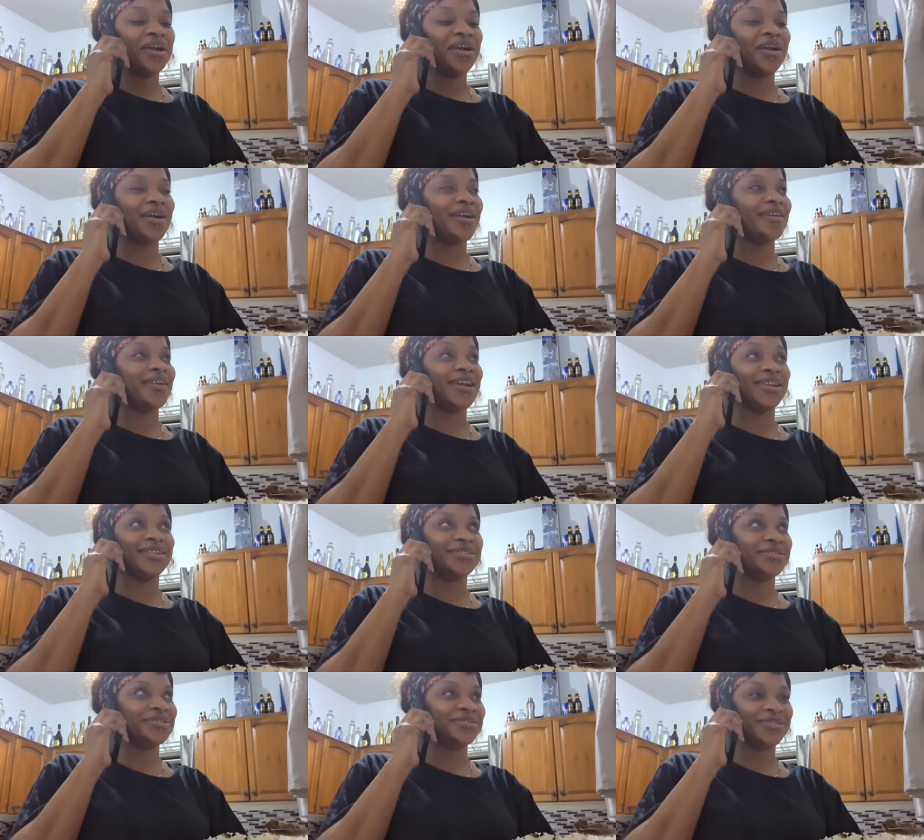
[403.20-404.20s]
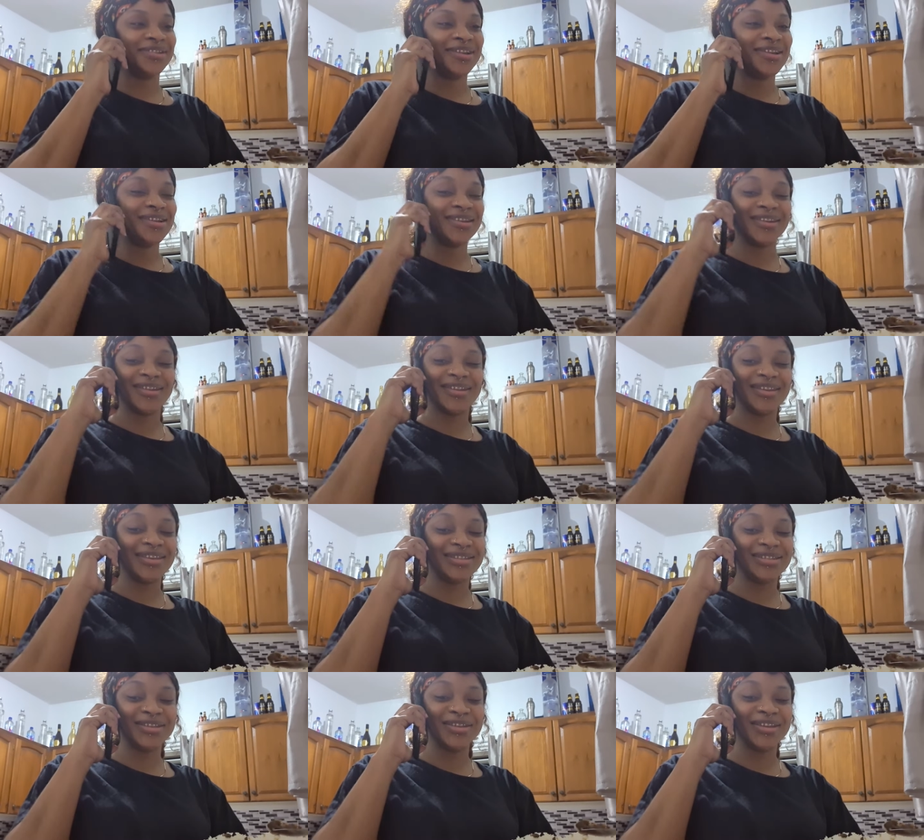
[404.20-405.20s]
Alright. It
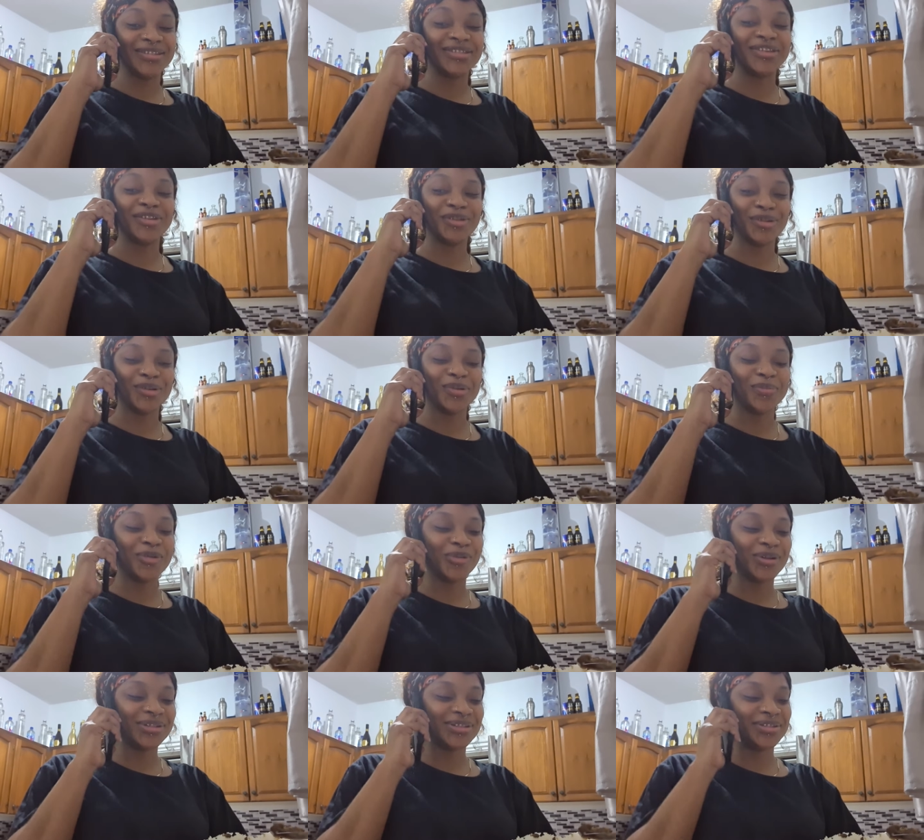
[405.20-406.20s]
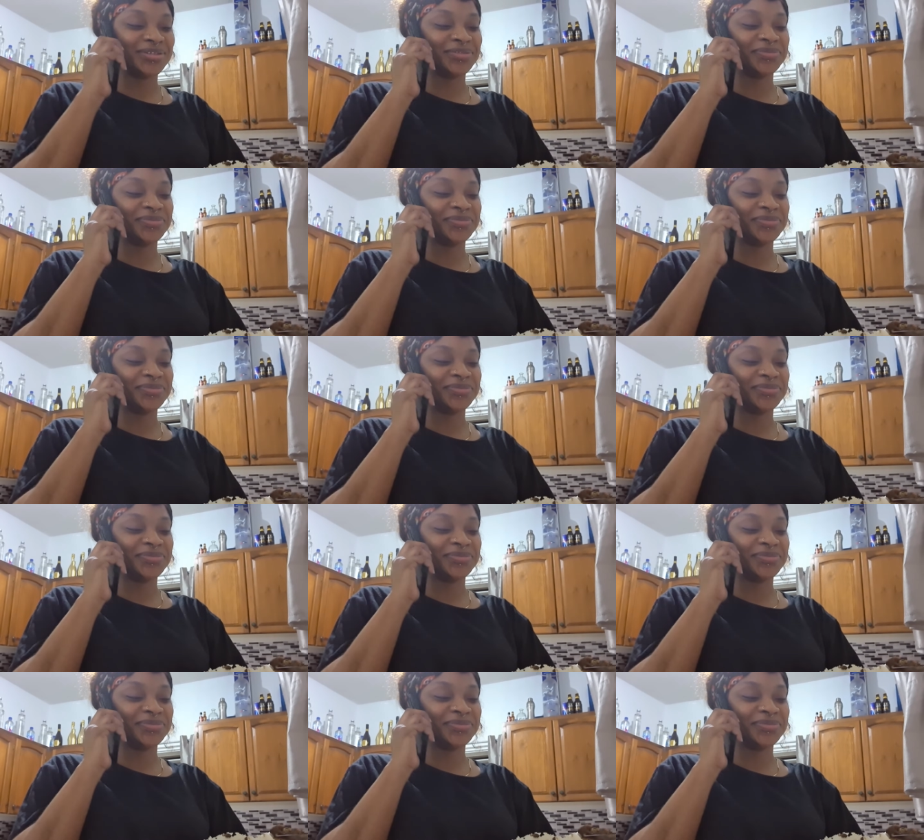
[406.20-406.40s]
is easy to see your little mouth.